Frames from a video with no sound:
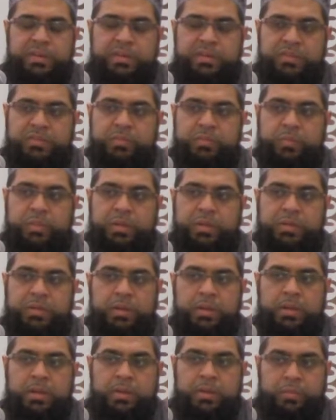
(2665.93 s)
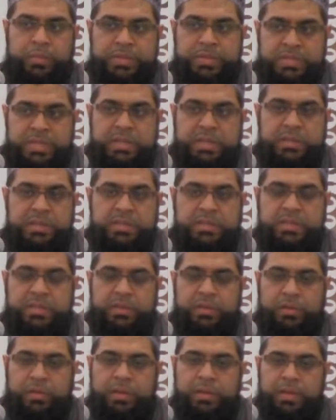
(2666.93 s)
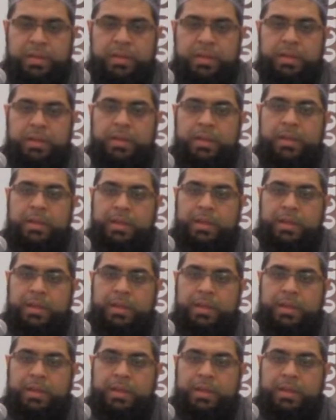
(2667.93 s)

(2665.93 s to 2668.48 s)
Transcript: in this world with dignity and honor,